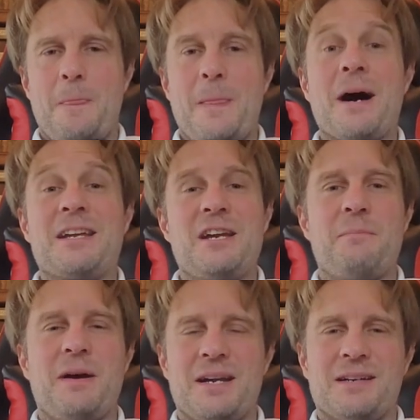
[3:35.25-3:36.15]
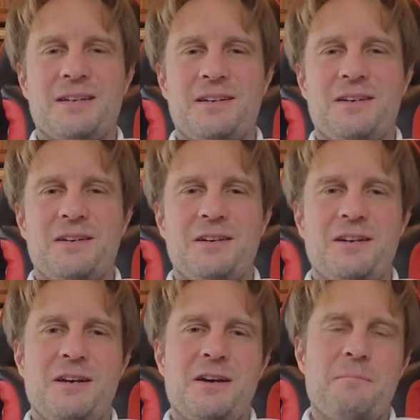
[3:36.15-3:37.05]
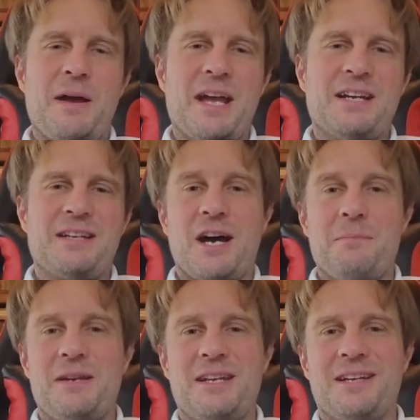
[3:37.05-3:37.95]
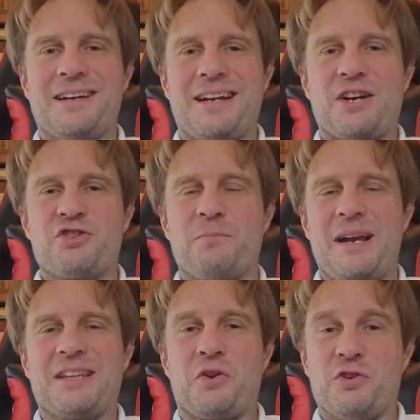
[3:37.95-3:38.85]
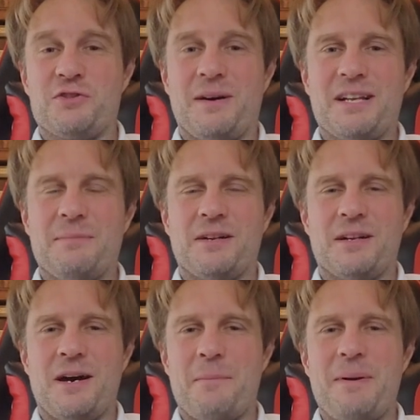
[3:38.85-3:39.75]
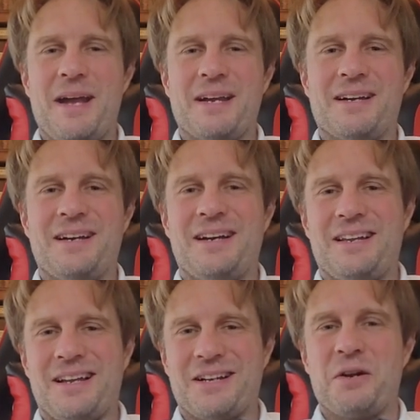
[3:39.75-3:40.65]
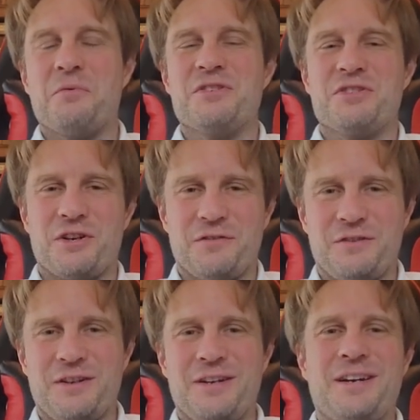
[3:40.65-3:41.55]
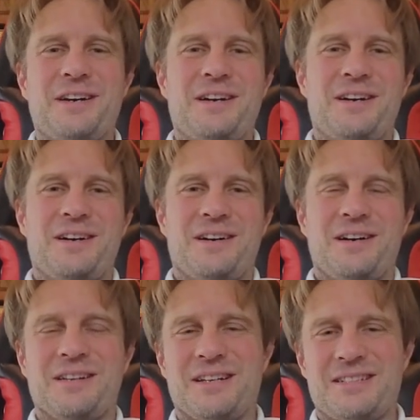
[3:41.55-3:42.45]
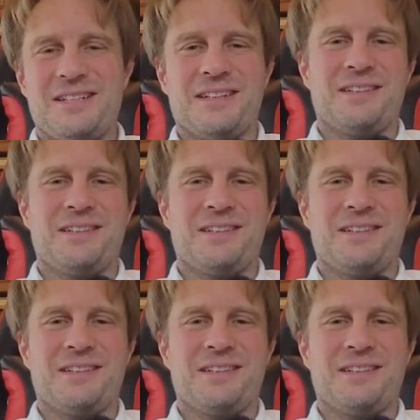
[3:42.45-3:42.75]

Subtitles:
Akiya bank. Bank not meaning an actual bank that holds money, but a bank like a reserve, a listing.